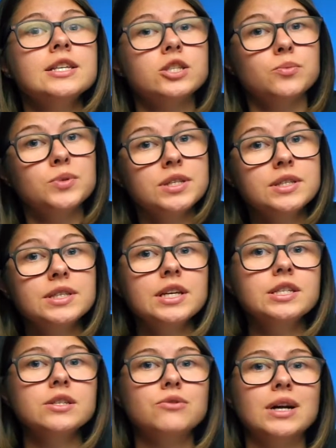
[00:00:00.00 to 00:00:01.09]

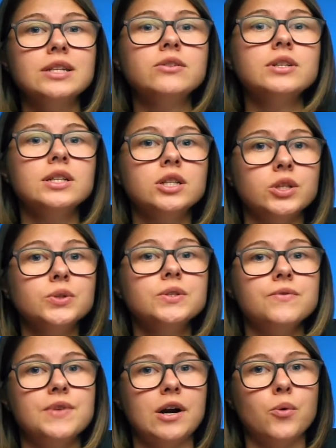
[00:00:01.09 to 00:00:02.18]
substances gradually lose
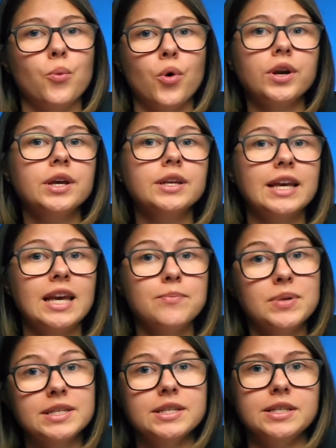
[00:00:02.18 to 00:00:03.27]
their working
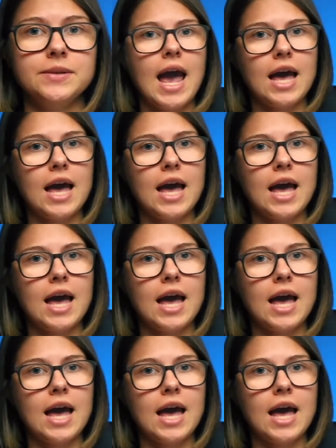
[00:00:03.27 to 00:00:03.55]
capacity,